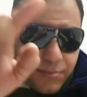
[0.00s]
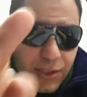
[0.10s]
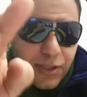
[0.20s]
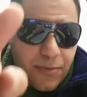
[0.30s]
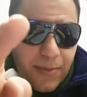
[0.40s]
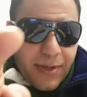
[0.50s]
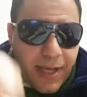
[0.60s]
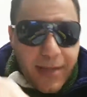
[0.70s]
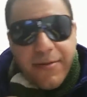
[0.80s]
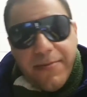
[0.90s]
Just remember
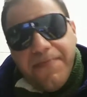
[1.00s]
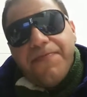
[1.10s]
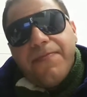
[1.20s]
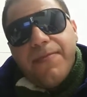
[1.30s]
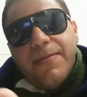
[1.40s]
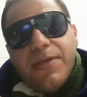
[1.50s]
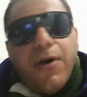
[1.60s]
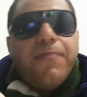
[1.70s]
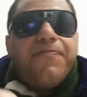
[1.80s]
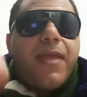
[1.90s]
that. So,